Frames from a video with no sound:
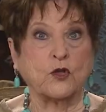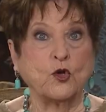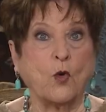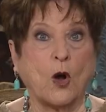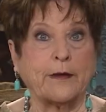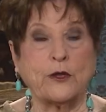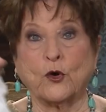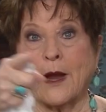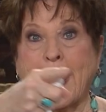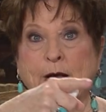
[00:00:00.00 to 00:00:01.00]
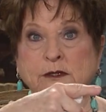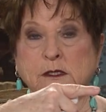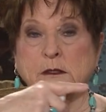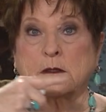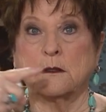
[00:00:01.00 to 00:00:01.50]
you are in your
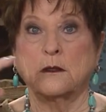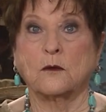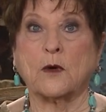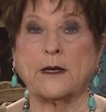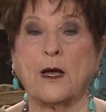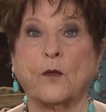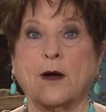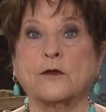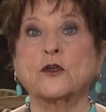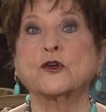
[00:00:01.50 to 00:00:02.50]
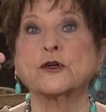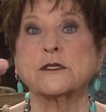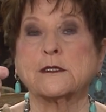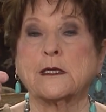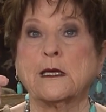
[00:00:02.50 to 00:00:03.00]
house, right now, wherever you're
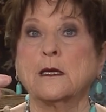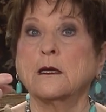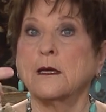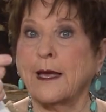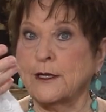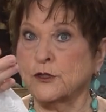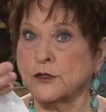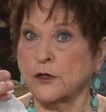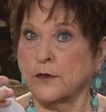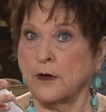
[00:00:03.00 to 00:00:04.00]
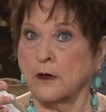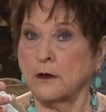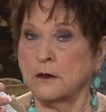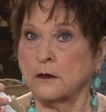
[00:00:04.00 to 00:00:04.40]
sitting, angels are there.